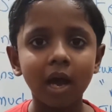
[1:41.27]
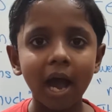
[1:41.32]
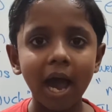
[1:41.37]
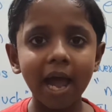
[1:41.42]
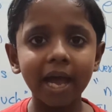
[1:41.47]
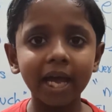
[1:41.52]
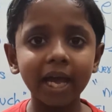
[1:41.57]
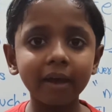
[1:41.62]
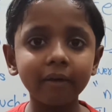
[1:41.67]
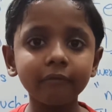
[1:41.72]
I
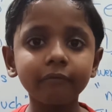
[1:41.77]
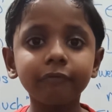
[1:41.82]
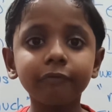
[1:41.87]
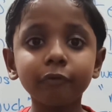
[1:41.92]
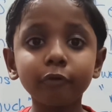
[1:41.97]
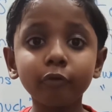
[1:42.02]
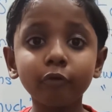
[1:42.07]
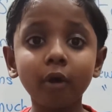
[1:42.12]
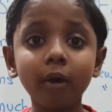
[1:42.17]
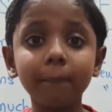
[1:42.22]
have
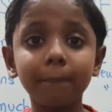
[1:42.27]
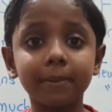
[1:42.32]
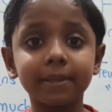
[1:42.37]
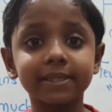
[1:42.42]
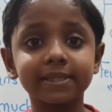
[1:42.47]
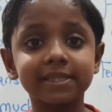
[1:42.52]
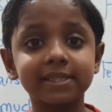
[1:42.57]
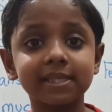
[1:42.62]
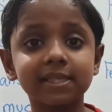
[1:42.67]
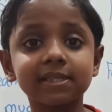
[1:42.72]
fewer
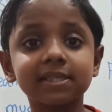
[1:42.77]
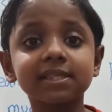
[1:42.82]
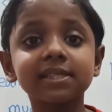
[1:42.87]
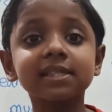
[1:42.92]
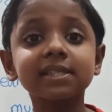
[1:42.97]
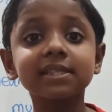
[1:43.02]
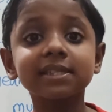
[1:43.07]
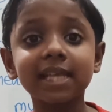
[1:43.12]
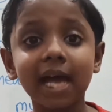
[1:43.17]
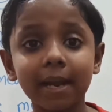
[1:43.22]
pencils
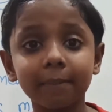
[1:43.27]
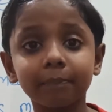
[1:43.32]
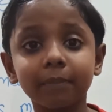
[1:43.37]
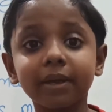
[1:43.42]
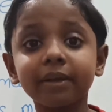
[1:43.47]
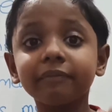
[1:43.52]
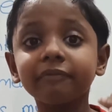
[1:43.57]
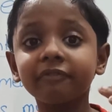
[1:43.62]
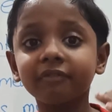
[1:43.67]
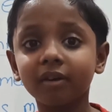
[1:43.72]
than
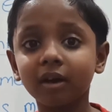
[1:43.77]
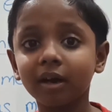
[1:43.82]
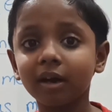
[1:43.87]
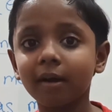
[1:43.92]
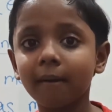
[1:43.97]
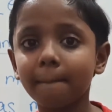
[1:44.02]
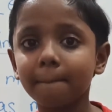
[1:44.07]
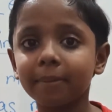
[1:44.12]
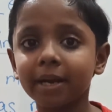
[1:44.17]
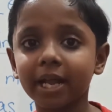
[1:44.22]
my
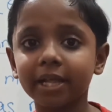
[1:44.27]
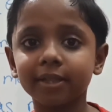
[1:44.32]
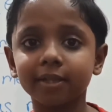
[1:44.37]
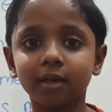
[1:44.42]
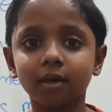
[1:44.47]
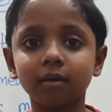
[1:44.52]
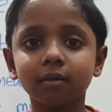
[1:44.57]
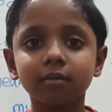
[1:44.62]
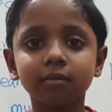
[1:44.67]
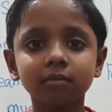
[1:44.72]
brother.
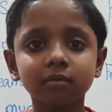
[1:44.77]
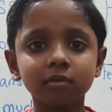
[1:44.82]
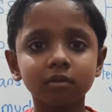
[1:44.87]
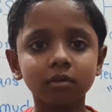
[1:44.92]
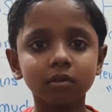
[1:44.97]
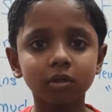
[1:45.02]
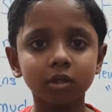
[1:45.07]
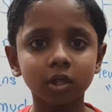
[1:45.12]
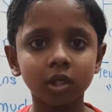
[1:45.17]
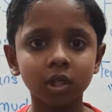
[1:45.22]

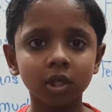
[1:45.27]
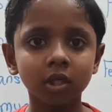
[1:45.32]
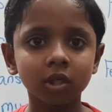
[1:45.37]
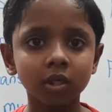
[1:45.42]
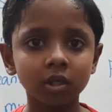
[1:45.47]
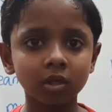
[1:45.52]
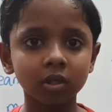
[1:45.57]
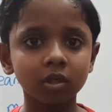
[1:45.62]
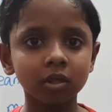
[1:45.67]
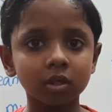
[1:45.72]

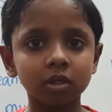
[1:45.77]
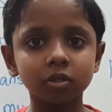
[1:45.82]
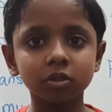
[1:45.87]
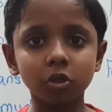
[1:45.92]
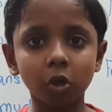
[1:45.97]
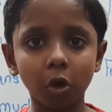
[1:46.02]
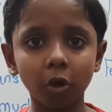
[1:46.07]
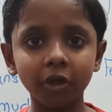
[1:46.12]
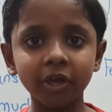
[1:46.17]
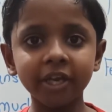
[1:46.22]

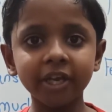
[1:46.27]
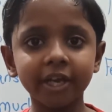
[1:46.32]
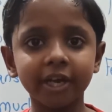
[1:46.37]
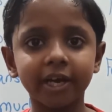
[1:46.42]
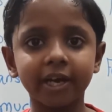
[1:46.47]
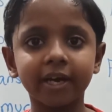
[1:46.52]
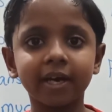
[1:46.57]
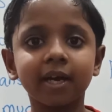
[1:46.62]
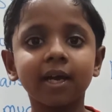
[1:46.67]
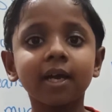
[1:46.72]
So
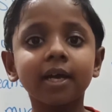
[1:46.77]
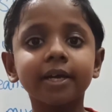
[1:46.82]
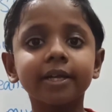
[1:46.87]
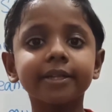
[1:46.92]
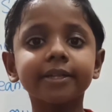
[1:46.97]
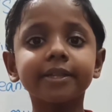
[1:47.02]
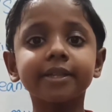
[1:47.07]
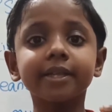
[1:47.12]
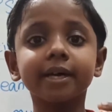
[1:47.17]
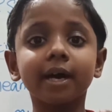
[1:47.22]
here
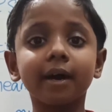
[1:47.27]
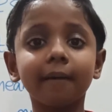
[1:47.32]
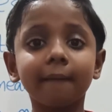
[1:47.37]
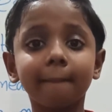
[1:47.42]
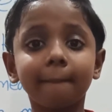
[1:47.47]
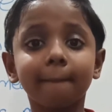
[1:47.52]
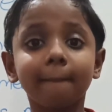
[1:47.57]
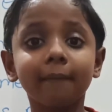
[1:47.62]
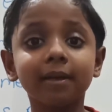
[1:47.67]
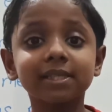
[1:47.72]
the
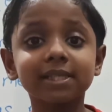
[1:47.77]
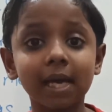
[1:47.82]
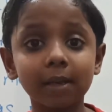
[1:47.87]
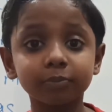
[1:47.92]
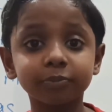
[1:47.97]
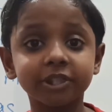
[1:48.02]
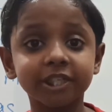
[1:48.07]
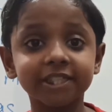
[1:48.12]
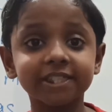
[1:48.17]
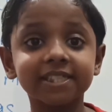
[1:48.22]

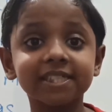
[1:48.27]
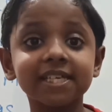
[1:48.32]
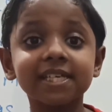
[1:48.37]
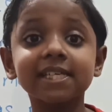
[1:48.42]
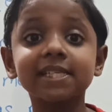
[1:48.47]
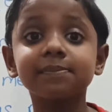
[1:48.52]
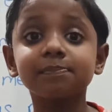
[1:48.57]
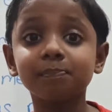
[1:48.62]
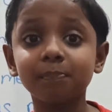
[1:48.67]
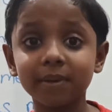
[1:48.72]
subject
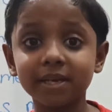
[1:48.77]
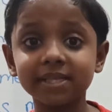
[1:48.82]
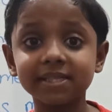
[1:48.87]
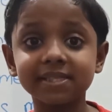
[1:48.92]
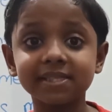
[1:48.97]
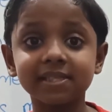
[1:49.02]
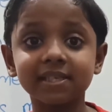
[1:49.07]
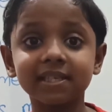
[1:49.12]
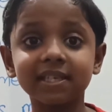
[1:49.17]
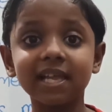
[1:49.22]
is
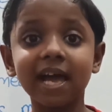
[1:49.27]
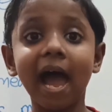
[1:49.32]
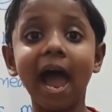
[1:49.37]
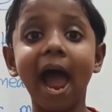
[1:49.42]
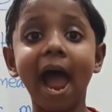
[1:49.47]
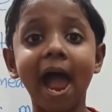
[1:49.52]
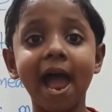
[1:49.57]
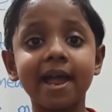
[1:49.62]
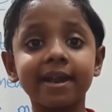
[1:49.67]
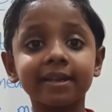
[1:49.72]
pencil
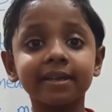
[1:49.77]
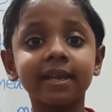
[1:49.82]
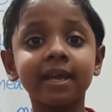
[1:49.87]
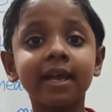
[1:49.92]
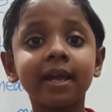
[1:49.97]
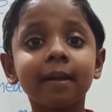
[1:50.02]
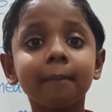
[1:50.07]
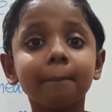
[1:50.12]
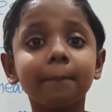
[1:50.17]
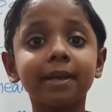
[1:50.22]
and
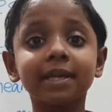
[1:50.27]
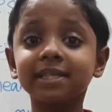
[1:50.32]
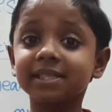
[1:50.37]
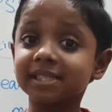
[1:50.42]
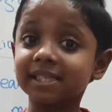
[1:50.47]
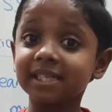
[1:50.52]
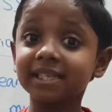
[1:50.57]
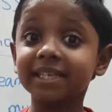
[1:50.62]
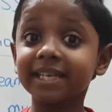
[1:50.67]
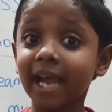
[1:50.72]

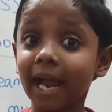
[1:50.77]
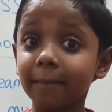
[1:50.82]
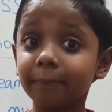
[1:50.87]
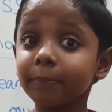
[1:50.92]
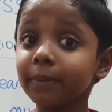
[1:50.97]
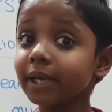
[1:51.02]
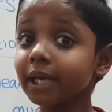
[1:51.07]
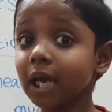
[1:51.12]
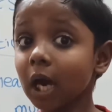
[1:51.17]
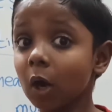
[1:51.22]
pencil can
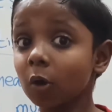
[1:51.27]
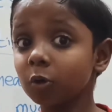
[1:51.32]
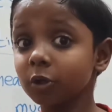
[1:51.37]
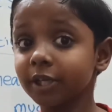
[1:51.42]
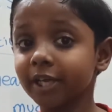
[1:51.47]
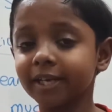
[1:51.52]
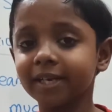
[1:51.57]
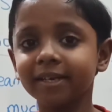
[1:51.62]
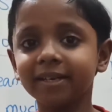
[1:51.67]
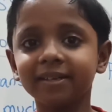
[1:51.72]
be
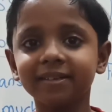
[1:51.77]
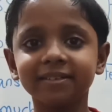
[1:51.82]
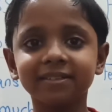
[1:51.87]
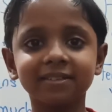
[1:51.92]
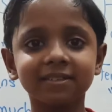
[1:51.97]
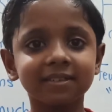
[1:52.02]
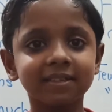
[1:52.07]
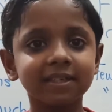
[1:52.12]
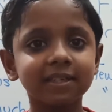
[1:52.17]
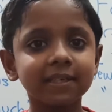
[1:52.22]
counted.
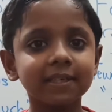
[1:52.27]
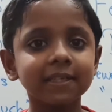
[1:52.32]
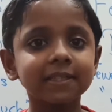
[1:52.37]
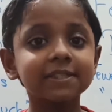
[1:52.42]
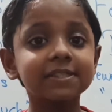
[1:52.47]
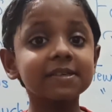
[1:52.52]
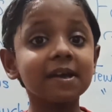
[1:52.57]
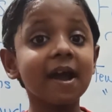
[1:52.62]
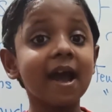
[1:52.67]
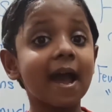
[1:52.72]

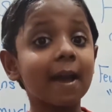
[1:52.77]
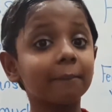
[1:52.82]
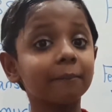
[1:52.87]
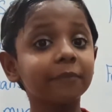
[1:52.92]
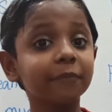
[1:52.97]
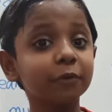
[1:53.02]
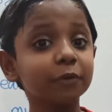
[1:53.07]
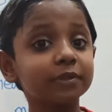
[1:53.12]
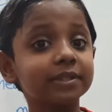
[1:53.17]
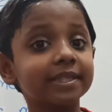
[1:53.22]
So I'm
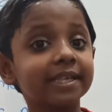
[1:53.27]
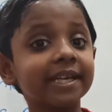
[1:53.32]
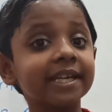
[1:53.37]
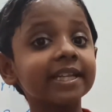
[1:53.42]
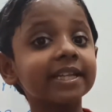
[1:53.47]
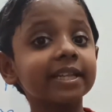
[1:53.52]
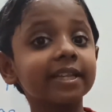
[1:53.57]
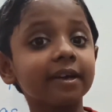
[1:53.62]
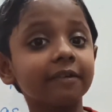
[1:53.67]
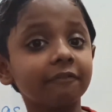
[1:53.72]

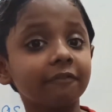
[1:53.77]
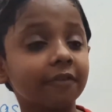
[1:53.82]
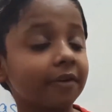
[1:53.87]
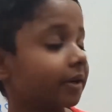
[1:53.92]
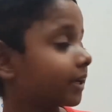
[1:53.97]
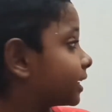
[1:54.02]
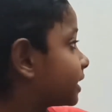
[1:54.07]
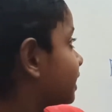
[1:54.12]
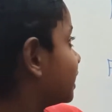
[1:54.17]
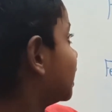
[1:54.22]
using the
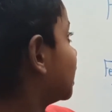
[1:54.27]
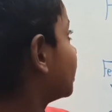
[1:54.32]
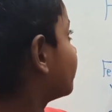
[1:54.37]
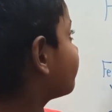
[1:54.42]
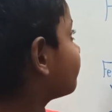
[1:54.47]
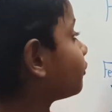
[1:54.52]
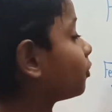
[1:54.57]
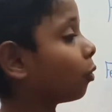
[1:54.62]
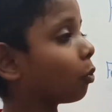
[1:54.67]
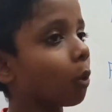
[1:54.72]
word
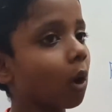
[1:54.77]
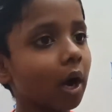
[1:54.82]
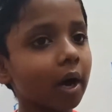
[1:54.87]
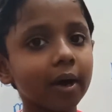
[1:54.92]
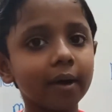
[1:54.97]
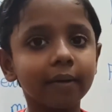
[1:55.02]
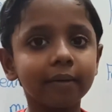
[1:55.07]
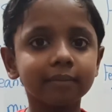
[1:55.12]
fewer.